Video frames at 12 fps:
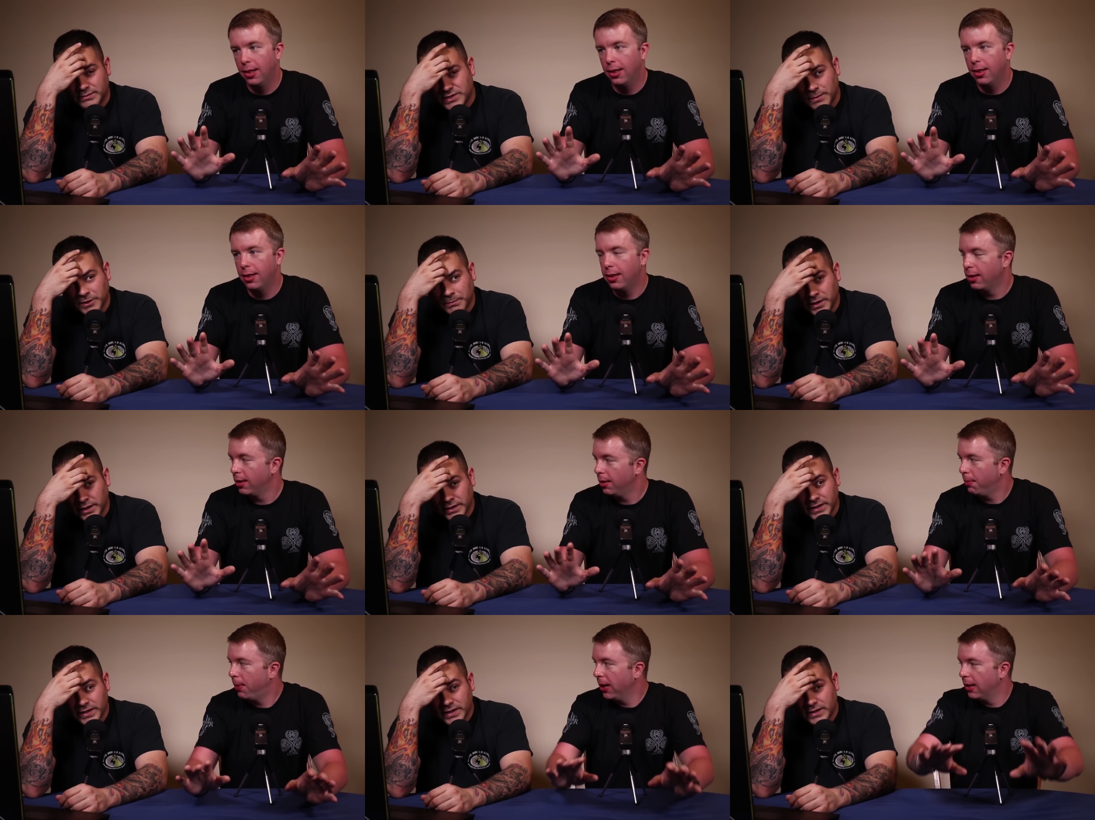Speaker 1: keeps coming to
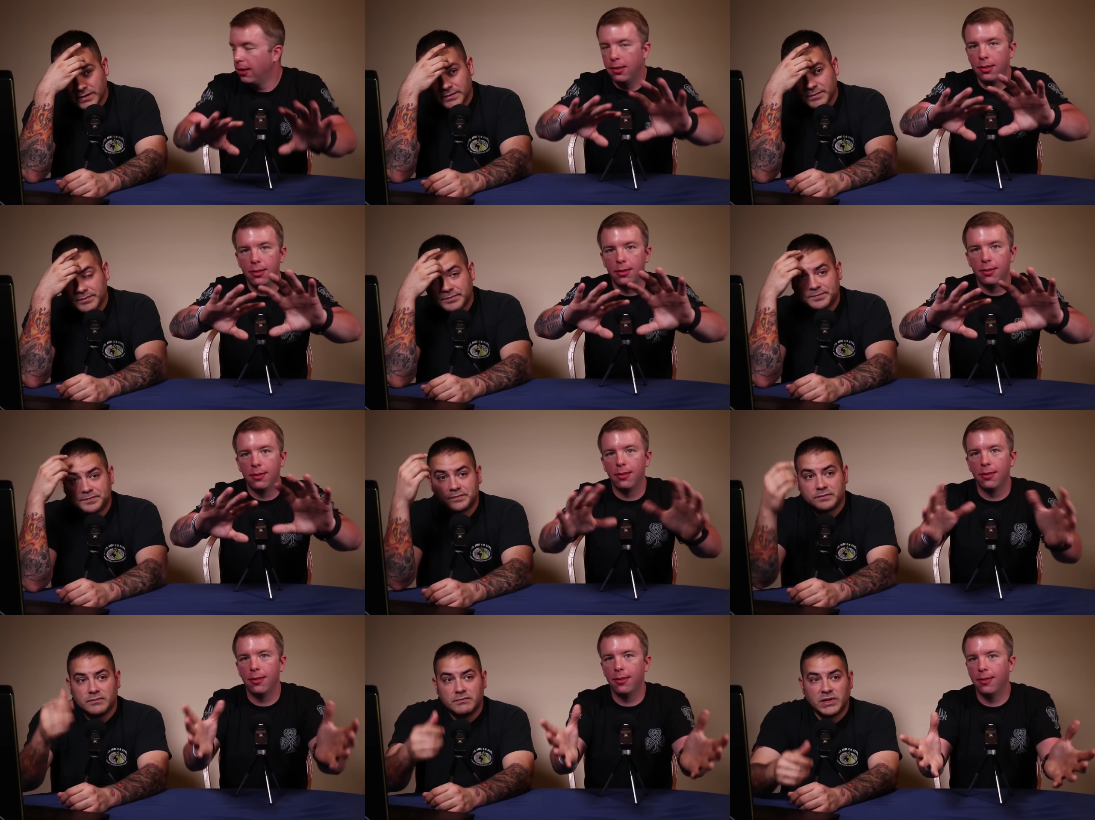mind. But
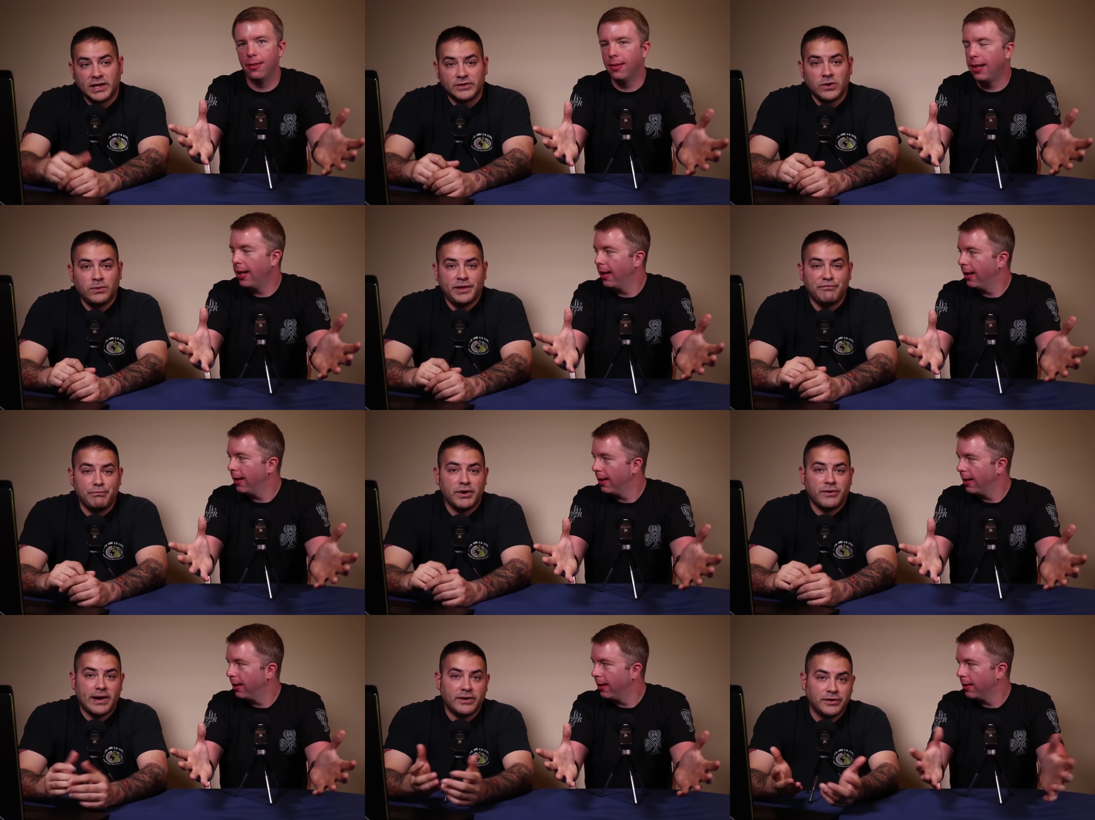but like, don't leave
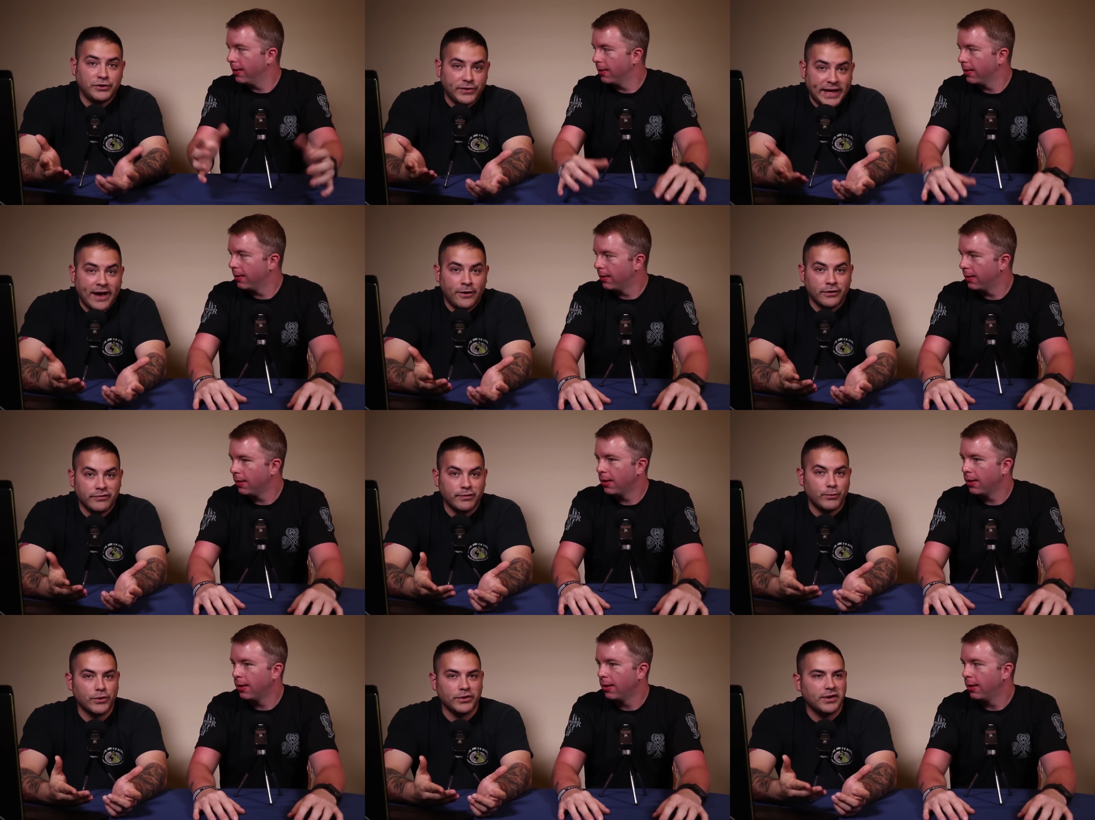butter out on your counter for
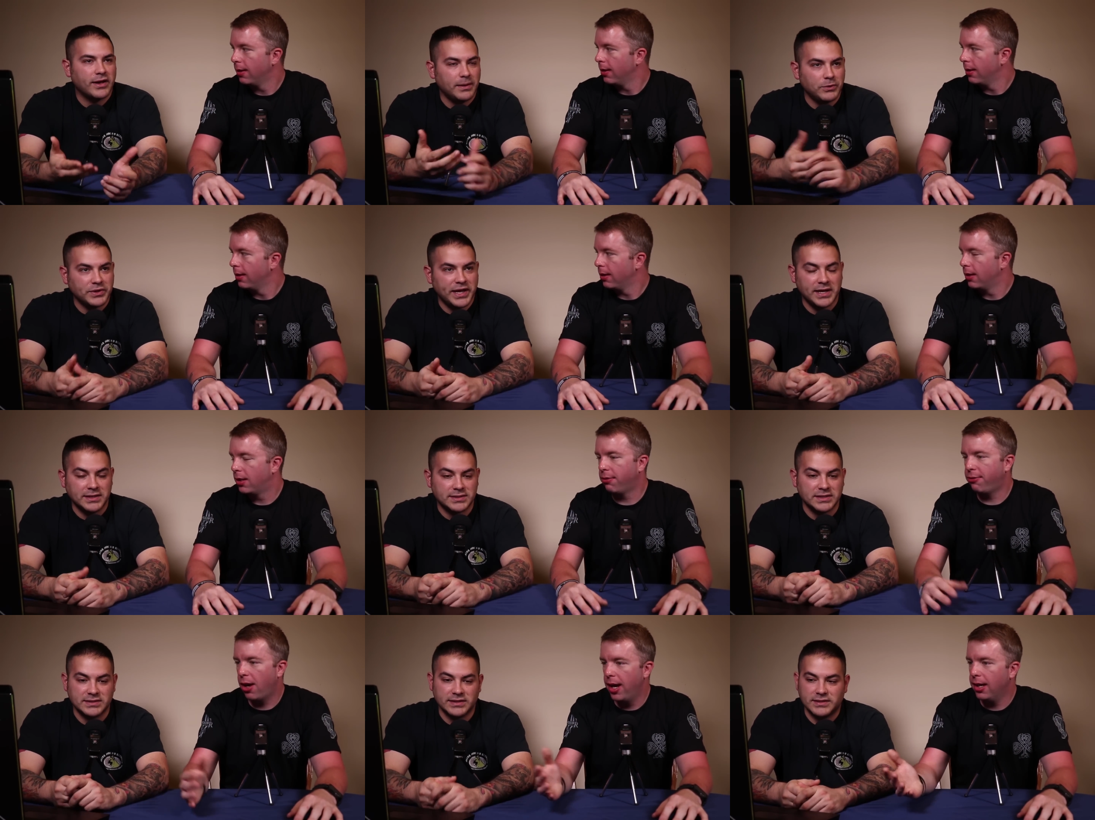more than a couple days.
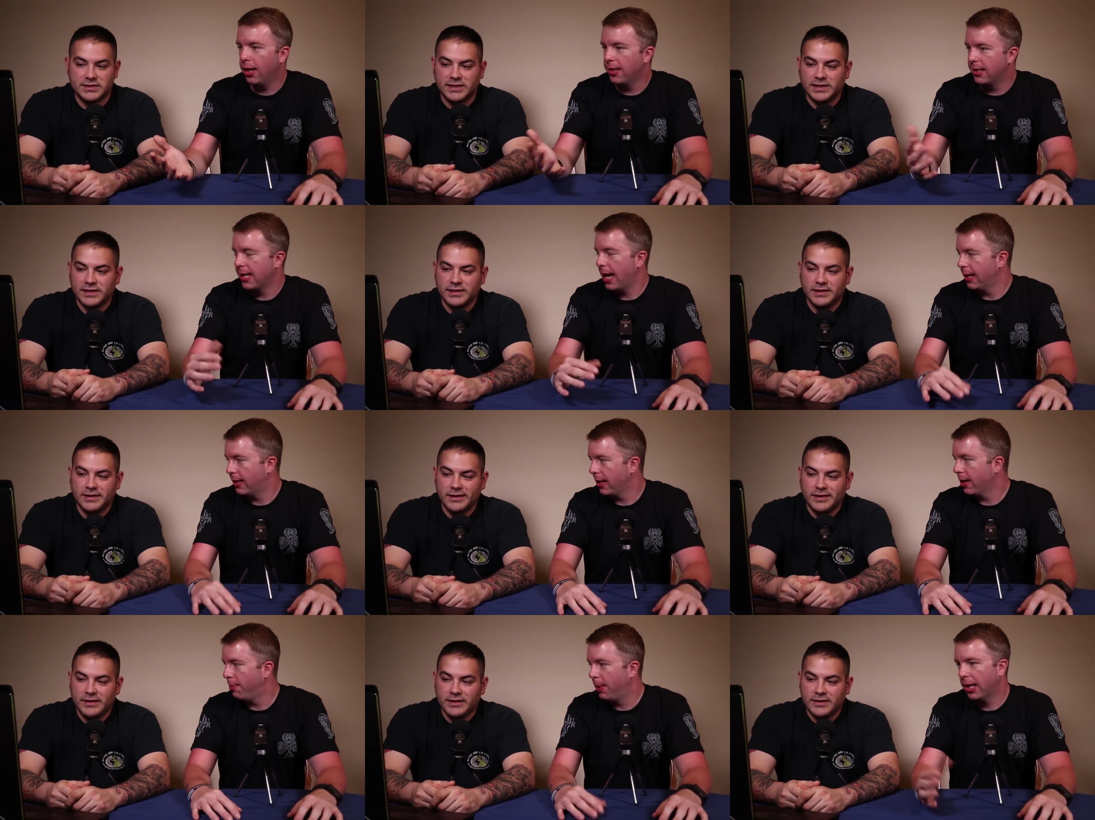Define
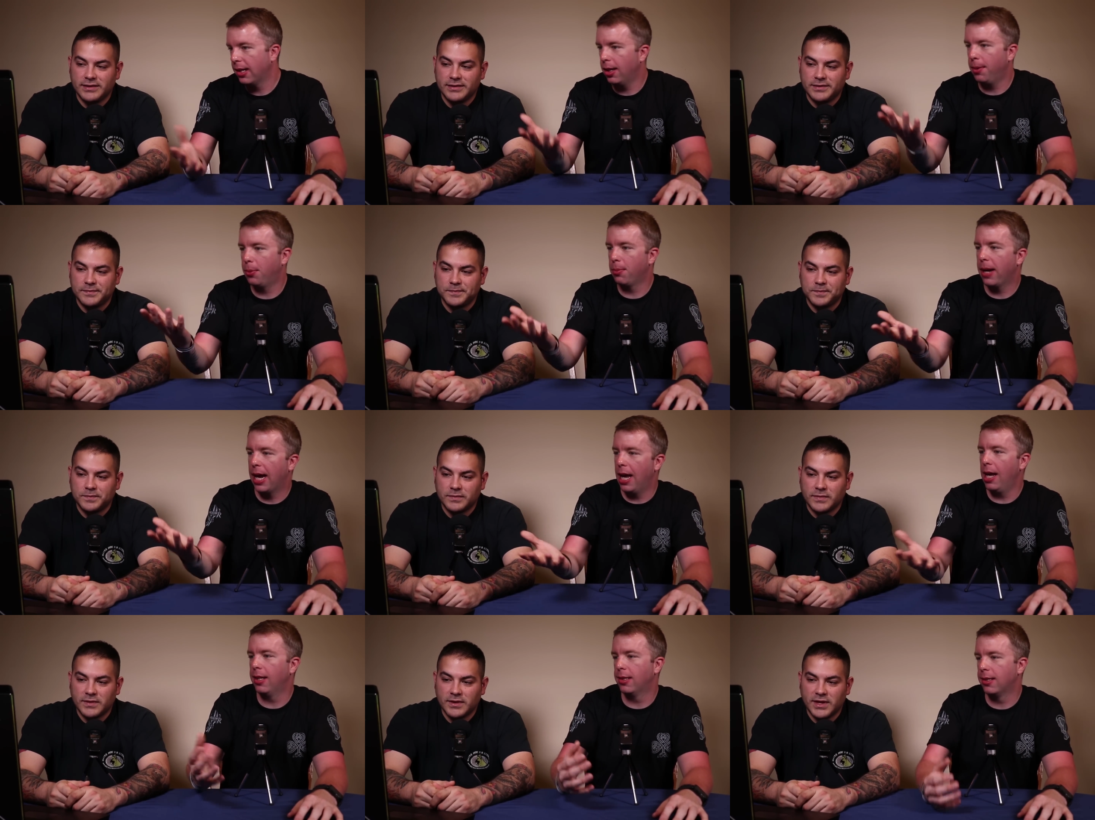unsanitary.
Speaker 2: Picking it up with my
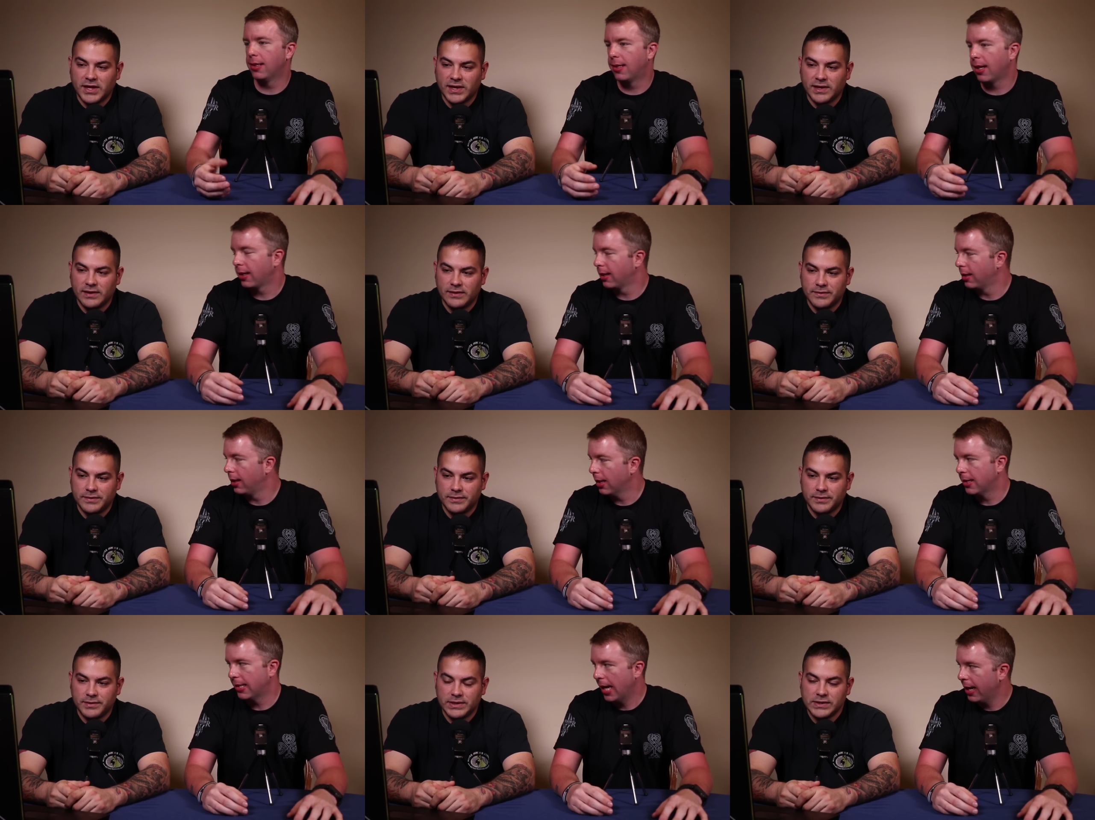hand is technically
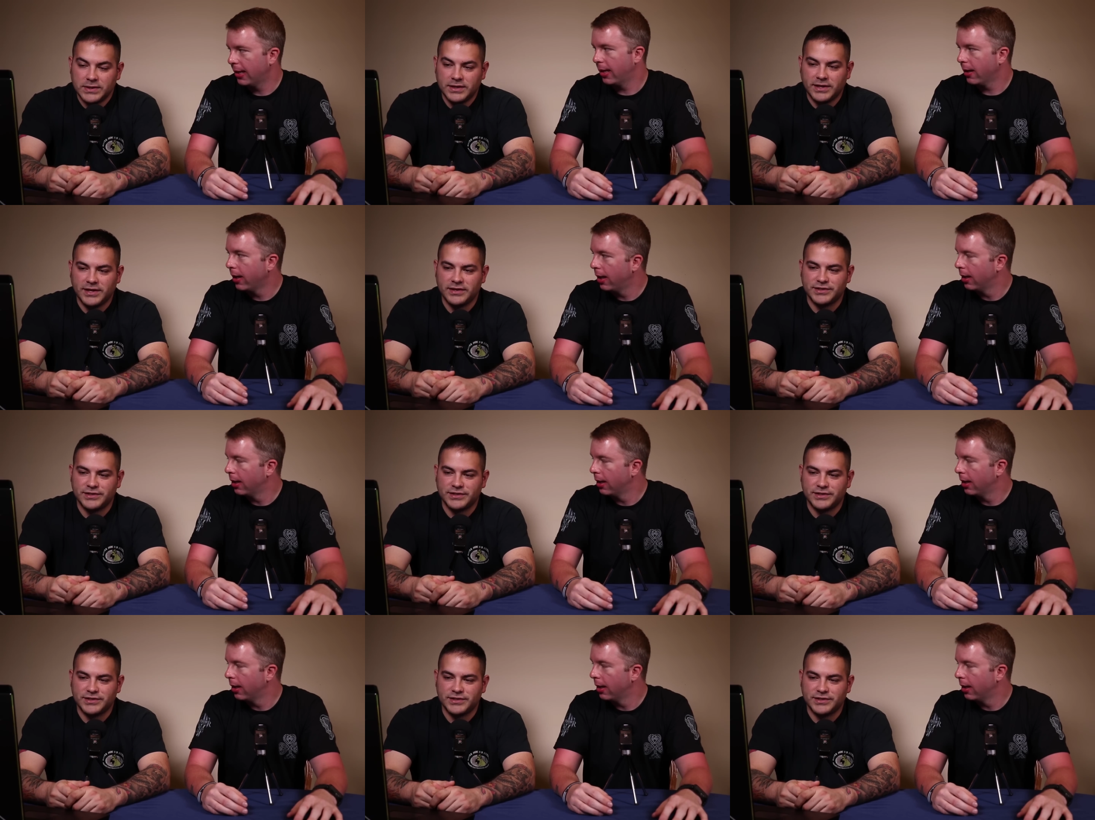unsanitary.